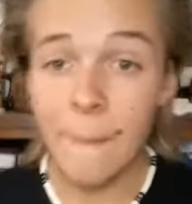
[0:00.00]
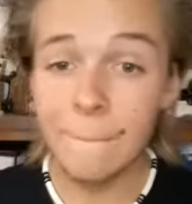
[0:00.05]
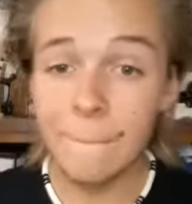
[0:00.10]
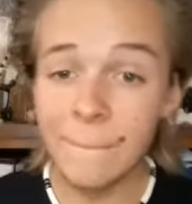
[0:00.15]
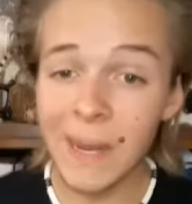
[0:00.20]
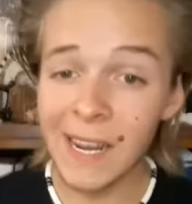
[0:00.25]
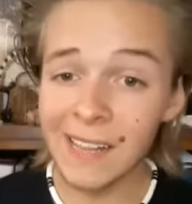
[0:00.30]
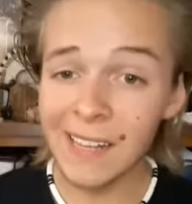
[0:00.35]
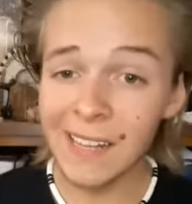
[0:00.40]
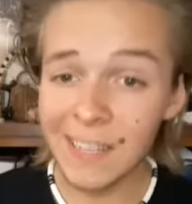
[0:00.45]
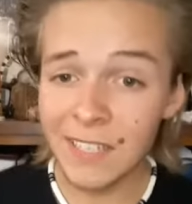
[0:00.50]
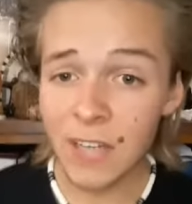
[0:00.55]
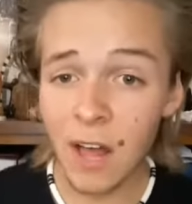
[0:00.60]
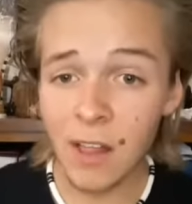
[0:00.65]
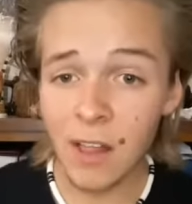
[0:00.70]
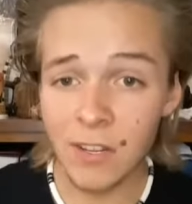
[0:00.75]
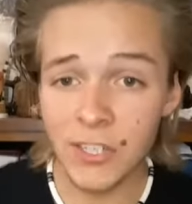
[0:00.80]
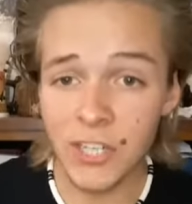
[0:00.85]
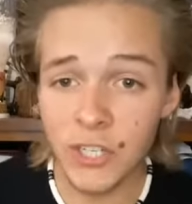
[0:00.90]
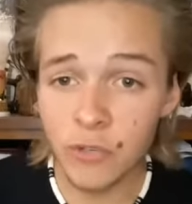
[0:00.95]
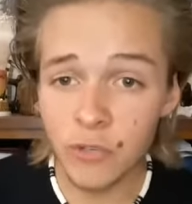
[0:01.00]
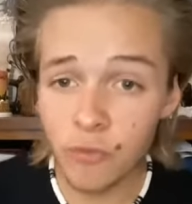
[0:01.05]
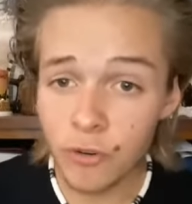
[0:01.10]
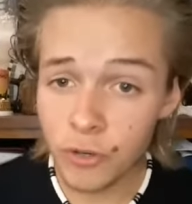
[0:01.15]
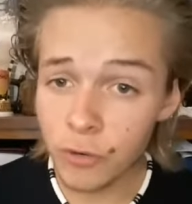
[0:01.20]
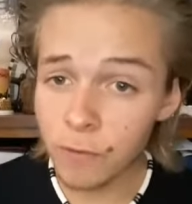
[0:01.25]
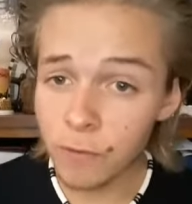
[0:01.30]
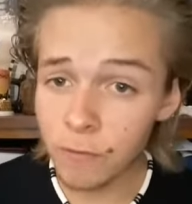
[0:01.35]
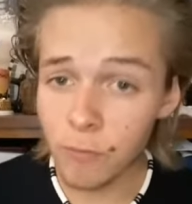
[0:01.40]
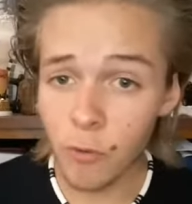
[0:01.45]
Paleontologist
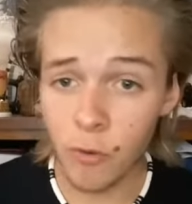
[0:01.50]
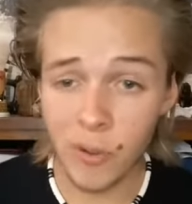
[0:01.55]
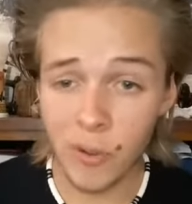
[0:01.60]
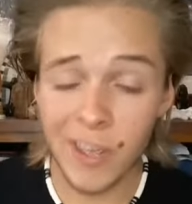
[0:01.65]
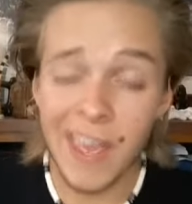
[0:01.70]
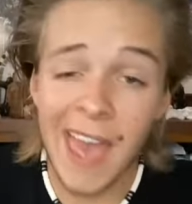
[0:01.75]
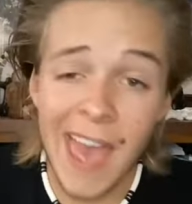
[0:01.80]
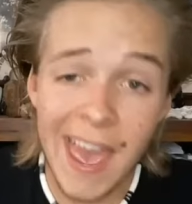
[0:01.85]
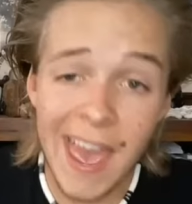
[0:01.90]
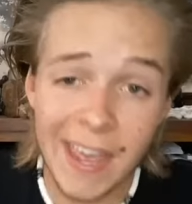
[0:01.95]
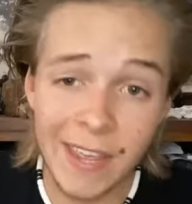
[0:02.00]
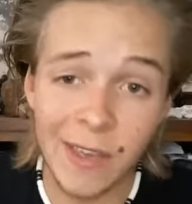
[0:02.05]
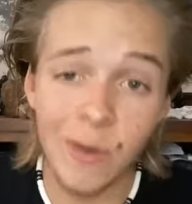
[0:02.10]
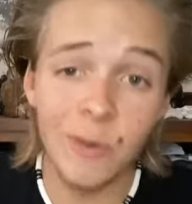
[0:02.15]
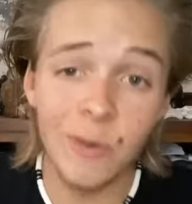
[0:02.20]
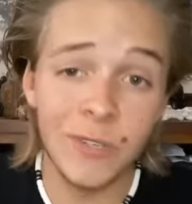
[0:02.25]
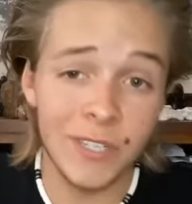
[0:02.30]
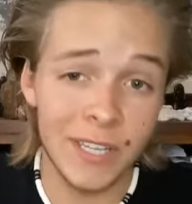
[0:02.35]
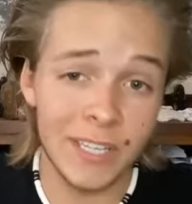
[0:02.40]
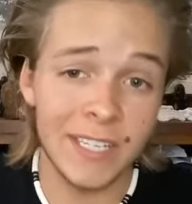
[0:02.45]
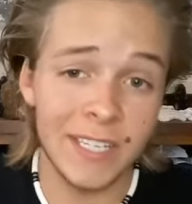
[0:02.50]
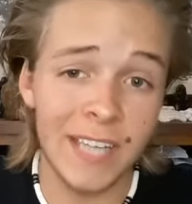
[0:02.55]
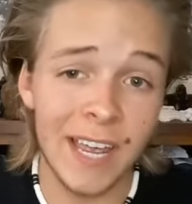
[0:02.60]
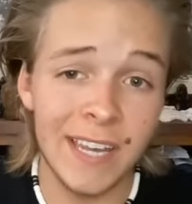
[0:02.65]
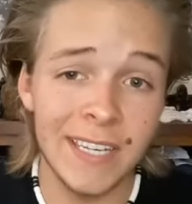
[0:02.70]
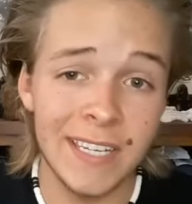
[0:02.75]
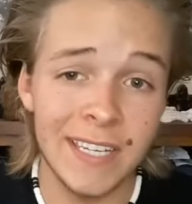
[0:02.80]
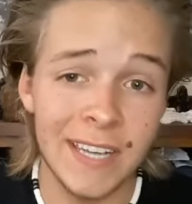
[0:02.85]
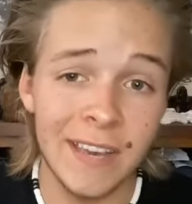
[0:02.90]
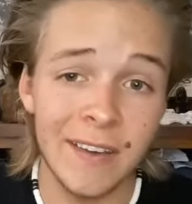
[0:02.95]
Richard Fortey echoes this
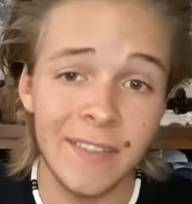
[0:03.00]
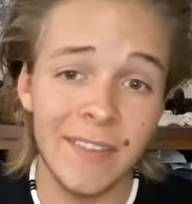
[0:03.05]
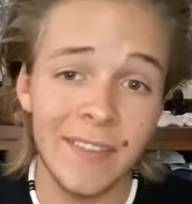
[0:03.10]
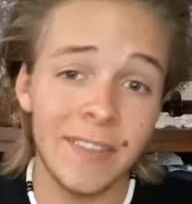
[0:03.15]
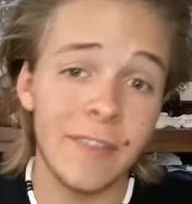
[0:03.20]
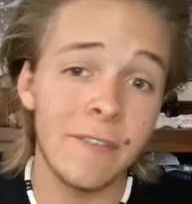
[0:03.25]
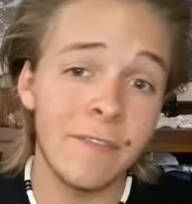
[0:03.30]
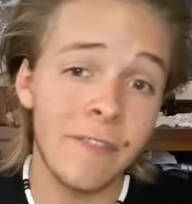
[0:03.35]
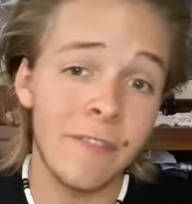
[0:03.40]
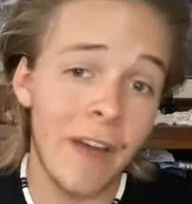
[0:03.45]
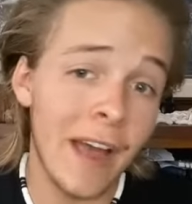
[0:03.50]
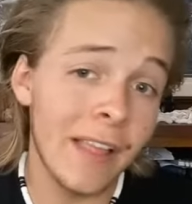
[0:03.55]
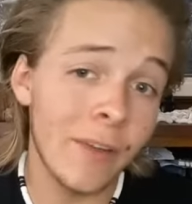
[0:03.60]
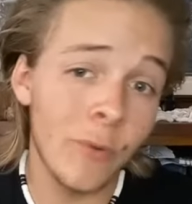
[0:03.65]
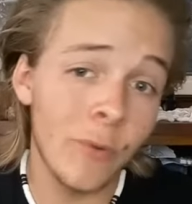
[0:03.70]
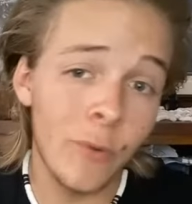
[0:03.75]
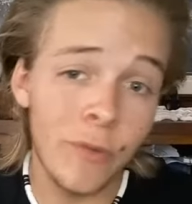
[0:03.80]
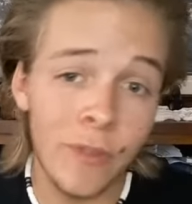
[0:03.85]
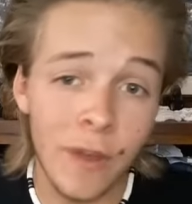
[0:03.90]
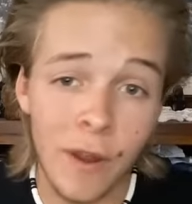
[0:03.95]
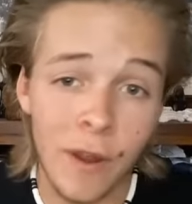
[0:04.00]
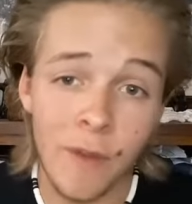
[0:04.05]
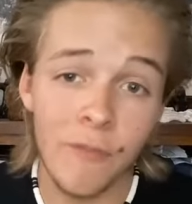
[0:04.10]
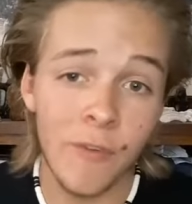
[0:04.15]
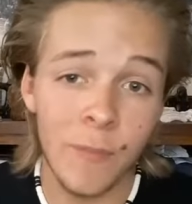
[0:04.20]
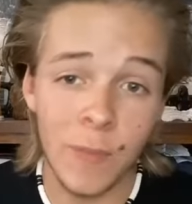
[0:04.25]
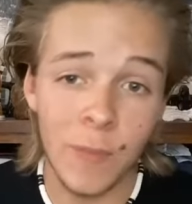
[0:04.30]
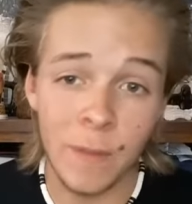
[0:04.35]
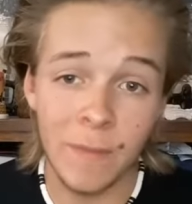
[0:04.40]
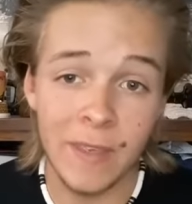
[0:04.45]
idea that the phyla were there
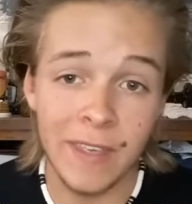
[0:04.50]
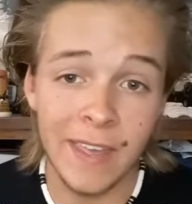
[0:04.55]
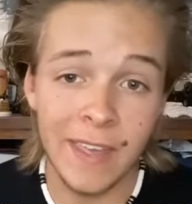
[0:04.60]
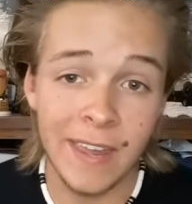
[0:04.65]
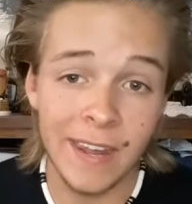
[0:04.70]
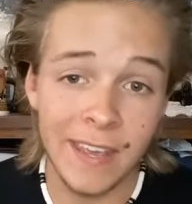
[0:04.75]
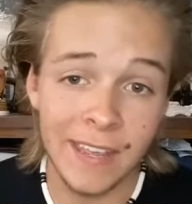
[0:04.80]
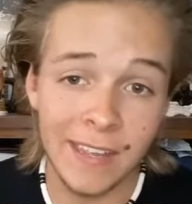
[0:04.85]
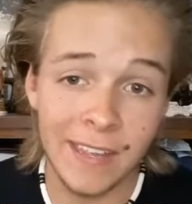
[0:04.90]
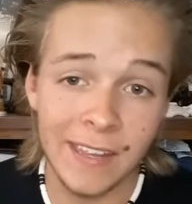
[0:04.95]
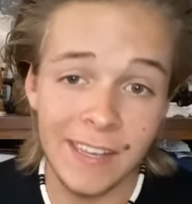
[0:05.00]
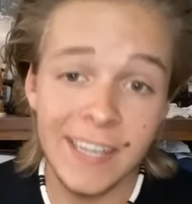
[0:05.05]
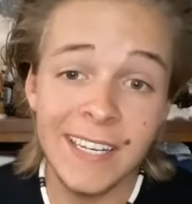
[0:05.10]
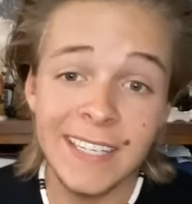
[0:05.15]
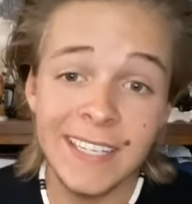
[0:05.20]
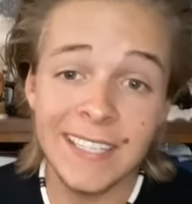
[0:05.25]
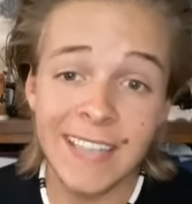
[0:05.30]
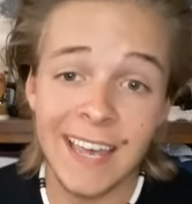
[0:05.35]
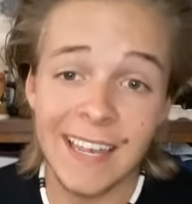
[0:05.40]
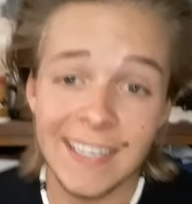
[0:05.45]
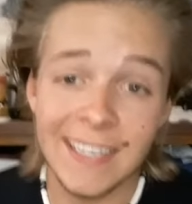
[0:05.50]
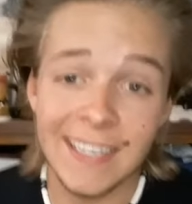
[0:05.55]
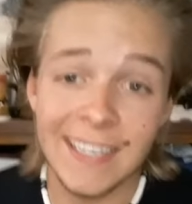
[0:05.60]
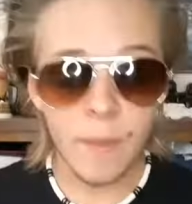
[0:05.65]
from the beginning. He says,